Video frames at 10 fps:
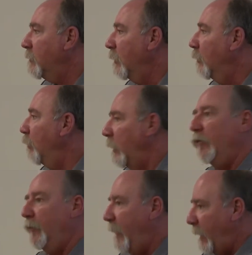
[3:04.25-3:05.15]
So
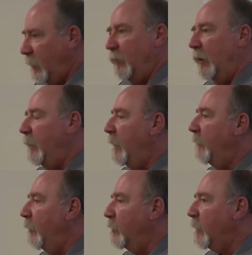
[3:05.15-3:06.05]
we've had an
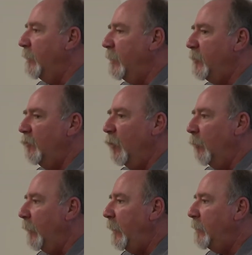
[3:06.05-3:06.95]
adverse condition
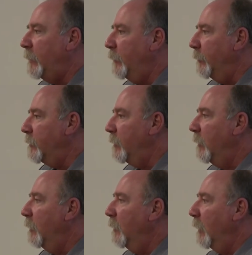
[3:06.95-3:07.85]
where we need to use
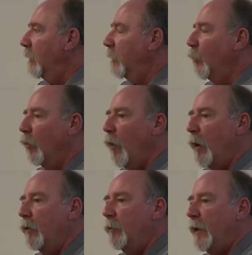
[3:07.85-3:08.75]
a little more
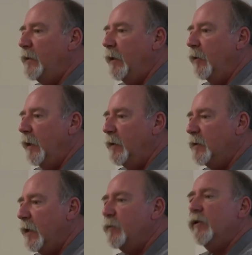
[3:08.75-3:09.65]
water to maintain our
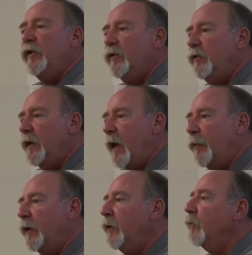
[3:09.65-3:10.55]
landscape, so you do
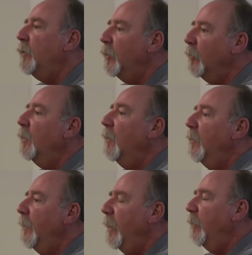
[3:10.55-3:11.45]
that. But you're
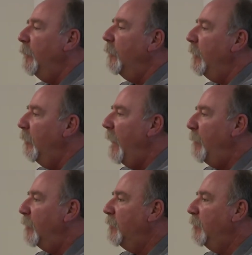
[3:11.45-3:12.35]
there, and you're
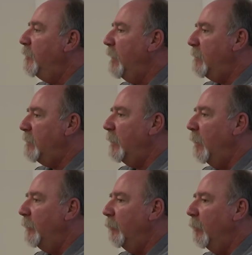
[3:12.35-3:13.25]
able to adjust it
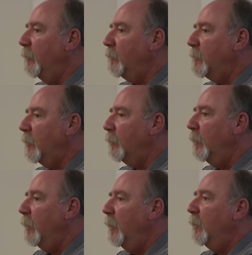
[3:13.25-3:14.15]
on your own. So
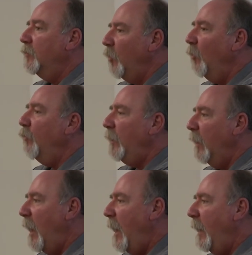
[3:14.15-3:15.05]
don't
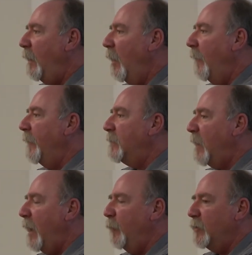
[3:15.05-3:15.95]
rely on the
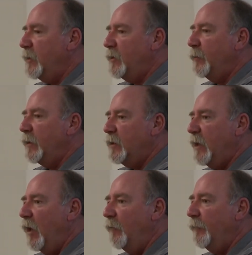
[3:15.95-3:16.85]
timer system
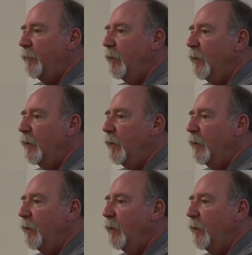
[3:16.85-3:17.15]
itself.